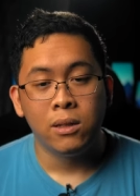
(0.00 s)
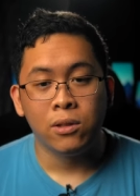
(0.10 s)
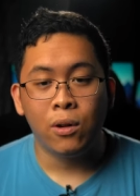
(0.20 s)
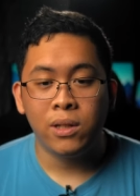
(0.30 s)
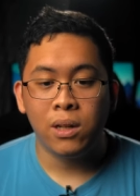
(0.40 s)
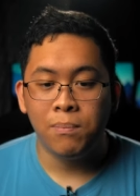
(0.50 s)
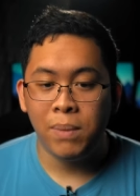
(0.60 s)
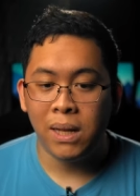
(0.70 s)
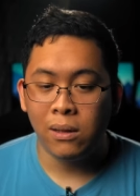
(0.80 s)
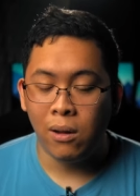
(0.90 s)
stories are
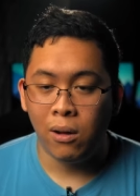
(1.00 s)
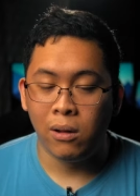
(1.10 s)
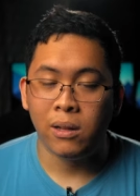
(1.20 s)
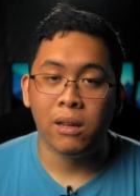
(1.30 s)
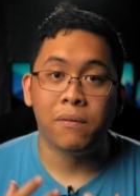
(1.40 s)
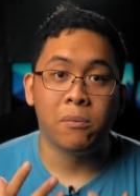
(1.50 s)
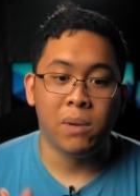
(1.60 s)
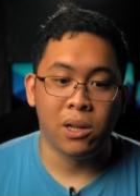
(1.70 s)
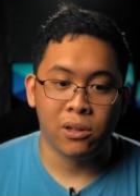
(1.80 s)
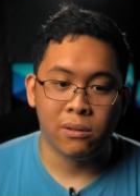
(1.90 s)
built on
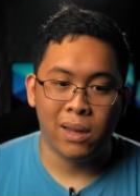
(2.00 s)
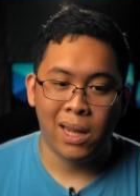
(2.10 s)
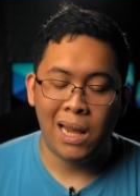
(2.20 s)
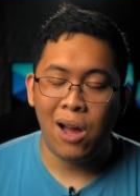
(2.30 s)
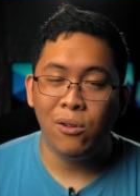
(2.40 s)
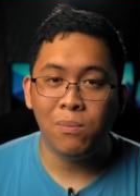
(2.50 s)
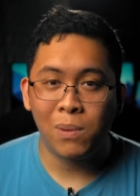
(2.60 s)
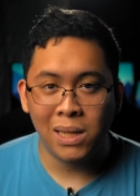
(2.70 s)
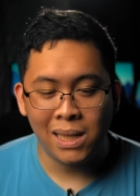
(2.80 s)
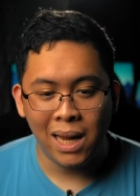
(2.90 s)
information and how you
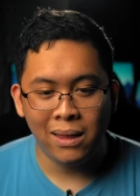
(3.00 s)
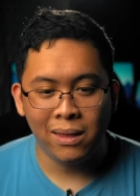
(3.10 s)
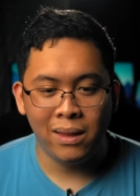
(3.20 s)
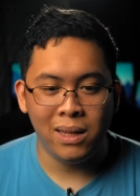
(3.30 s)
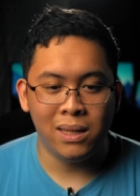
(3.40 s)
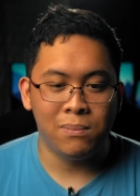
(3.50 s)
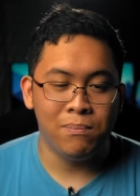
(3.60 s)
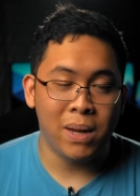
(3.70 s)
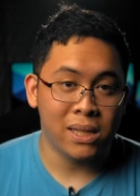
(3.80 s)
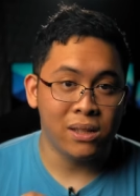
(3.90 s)
present these
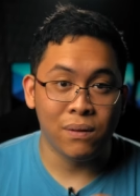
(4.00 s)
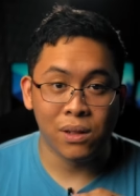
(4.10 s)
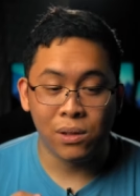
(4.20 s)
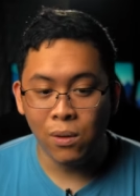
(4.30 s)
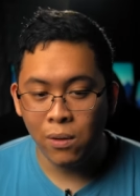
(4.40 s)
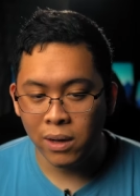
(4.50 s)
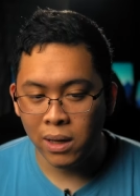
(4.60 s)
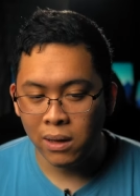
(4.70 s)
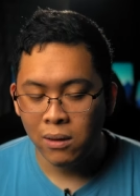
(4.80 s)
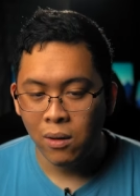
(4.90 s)
bits of the
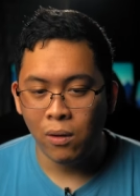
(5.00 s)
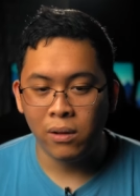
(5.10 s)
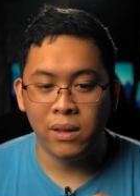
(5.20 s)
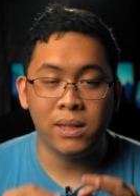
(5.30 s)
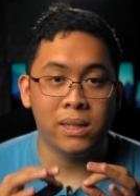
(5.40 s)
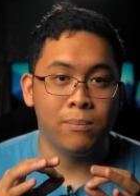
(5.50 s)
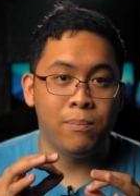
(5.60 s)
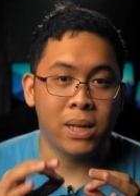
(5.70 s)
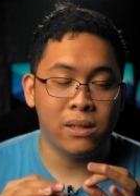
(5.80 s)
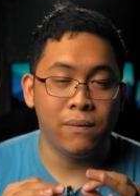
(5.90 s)
story or this
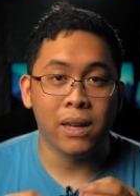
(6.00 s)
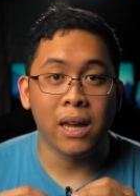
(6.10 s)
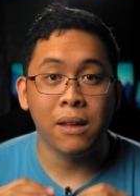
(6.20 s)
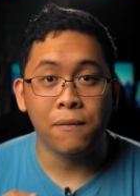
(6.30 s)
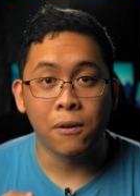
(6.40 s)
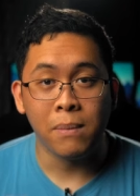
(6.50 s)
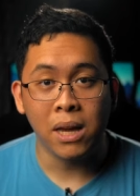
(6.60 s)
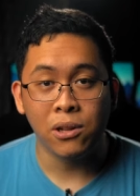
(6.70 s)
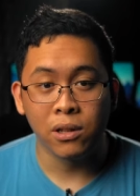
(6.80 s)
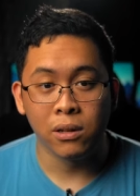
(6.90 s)
bits of the
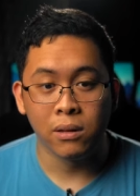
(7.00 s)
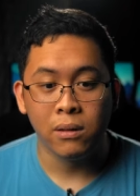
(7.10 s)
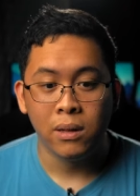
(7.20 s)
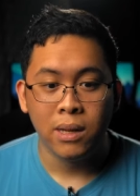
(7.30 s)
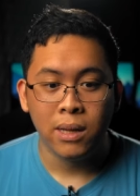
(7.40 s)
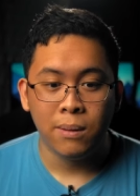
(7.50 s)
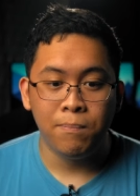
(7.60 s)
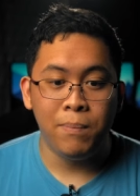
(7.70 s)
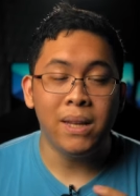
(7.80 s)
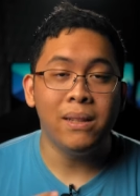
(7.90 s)
information
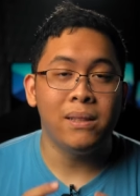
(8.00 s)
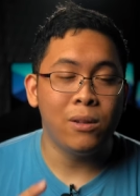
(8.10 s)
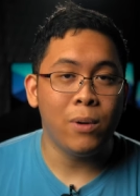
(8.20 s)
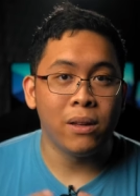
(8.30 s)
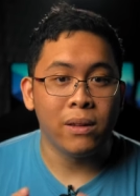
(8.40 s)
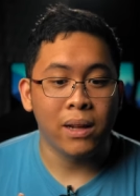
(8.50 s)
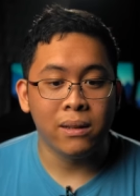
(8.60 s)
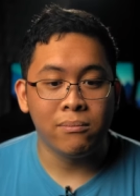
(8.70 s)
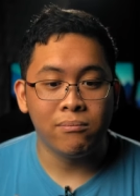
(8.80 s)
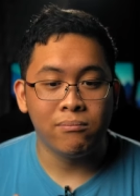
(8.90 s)
builds the way you tell
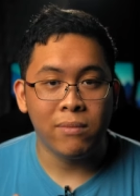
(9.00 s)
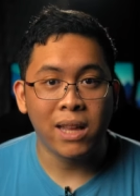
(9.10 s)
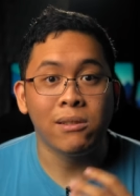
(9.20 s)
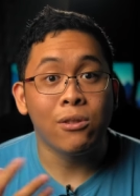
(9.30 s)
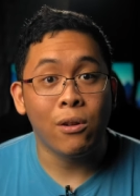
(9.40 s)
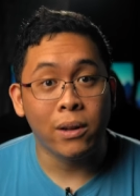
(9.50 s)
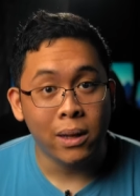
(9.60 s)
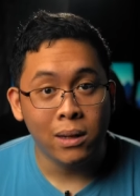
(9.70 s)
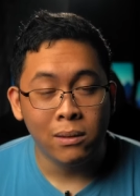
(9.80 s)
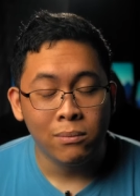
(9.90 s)
it, hence
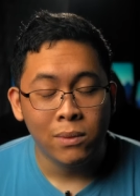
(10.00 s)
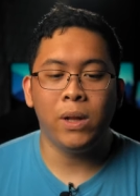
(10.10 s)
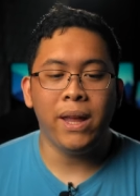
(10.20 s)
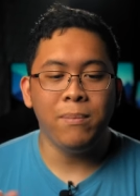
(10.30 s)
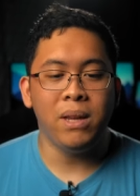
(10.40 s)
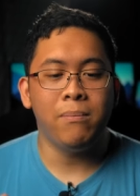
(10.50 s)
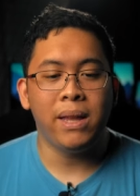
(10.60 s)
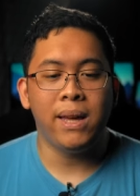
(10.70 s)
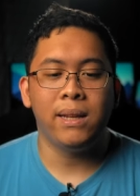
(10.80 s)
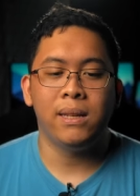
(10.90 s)
storytelling. What I mean
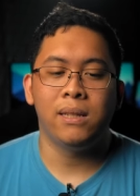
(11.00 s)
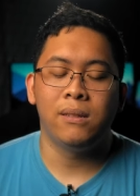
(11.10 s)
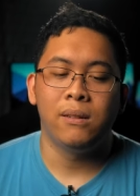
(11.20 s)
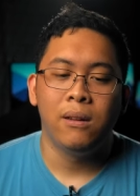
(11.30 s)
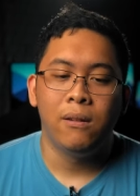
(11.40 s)
by that is